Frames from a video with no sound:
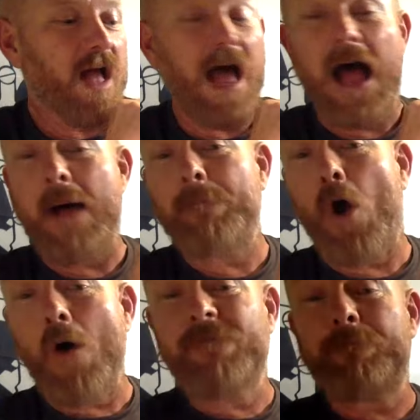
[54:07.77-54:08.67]

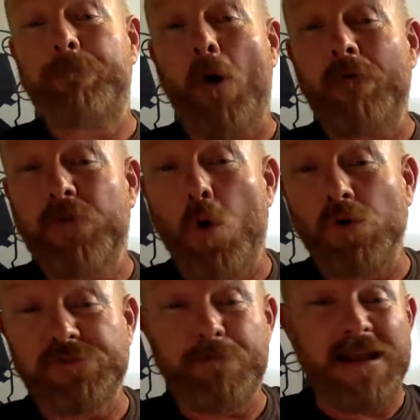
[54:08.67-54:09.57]
I've, of
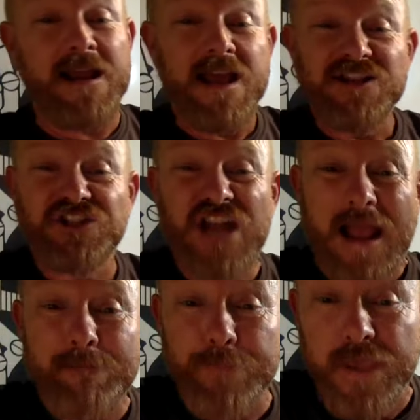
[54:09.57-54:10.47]
course, been
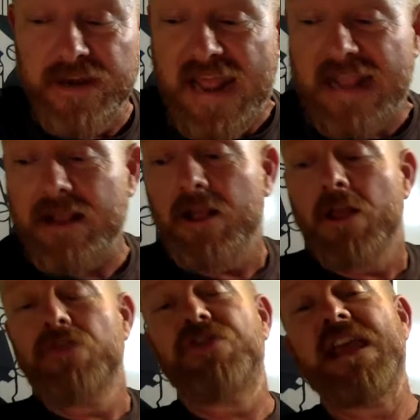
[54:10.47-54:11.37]
championing
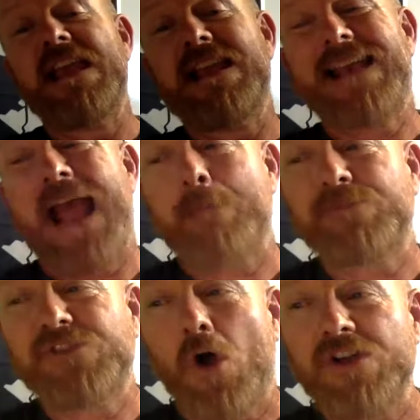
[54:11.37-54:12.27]
the
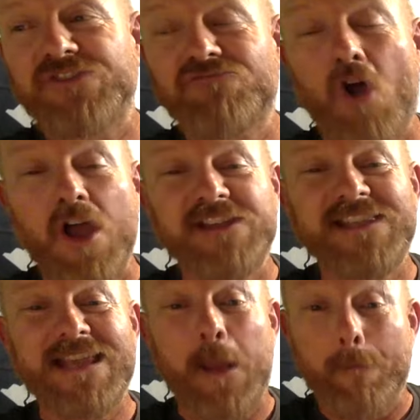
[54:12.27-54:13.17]
capsize
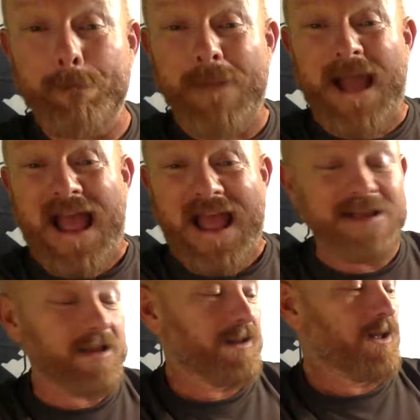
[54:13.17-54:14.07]
writing
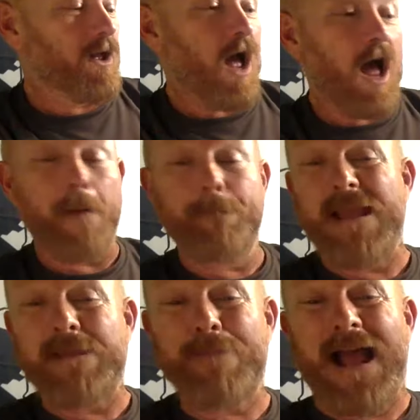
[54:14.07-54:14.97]
bag, a
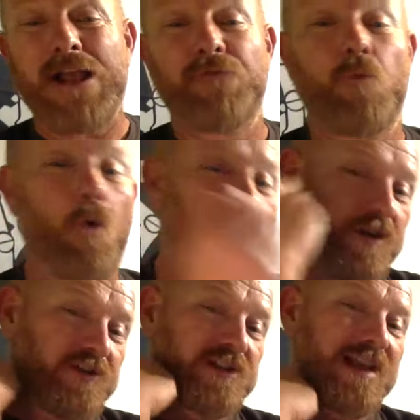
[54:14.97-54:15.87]
big bag of water
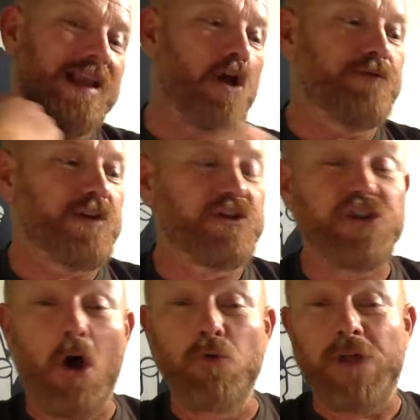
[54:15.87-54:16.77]
you sling over your
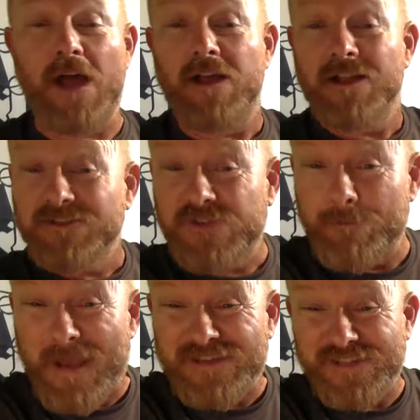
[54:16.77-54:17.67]
shoulder to
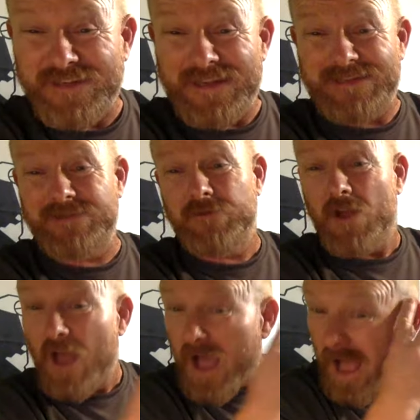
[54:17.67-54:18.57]
basically
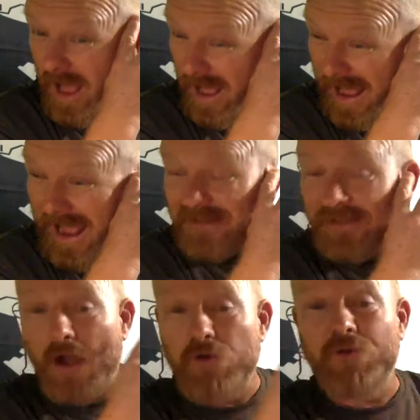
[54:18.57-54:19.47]

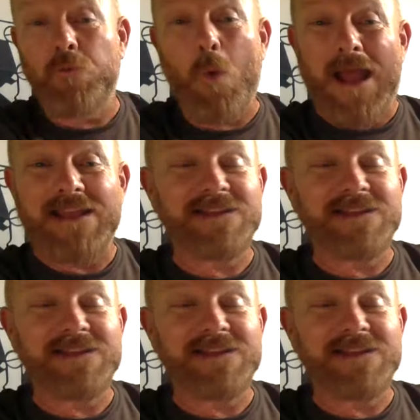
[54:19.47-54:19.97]
add a load of